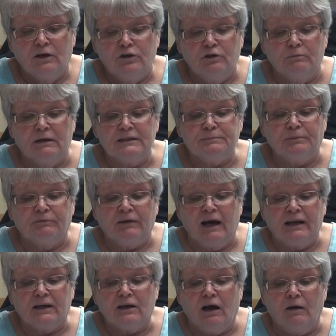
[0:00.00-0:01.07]
You must
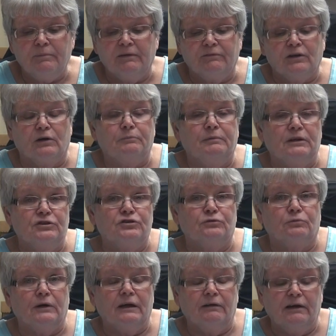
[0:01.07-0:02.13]
provide a copy of the
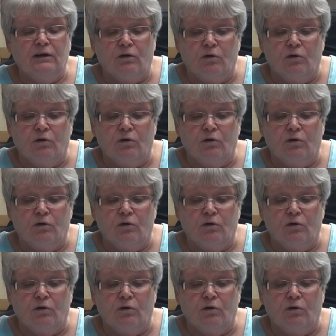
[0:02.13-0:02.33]
obituary